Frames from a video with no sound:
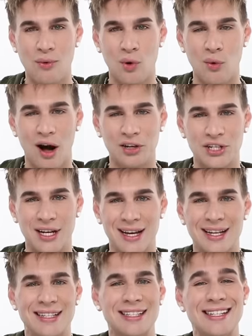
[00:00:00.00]
we're
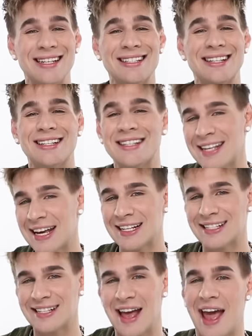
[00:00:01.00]
watching season
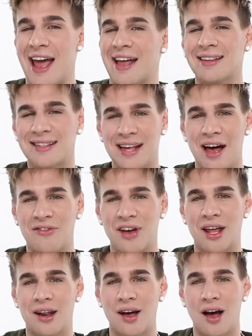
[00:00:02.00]
six, and
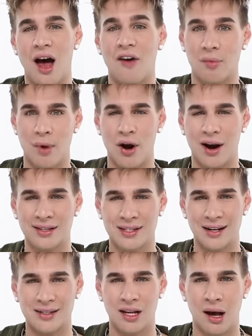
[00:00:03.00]
seven of America's
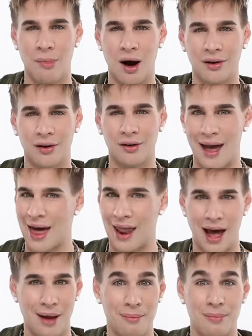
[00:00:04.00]
Next Top Model, and
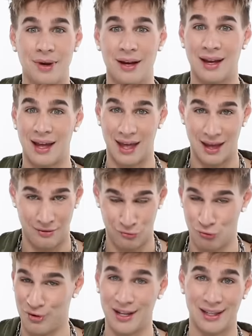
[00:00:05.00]
I'm
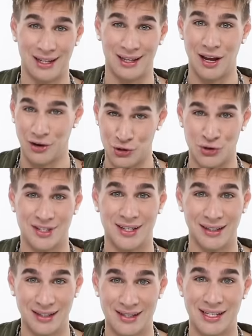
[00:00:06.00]
really
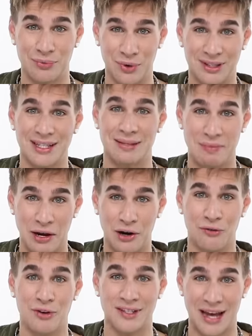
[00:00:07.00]
interested to see what these
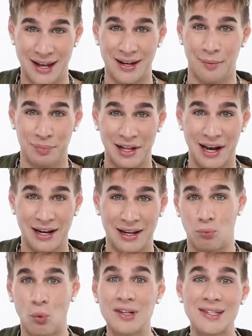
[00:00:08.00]
makeovers end up
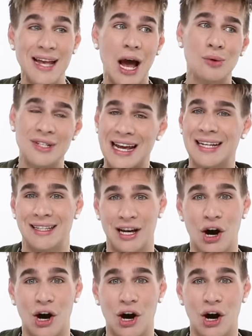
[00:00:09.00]
like. We'll see how dated they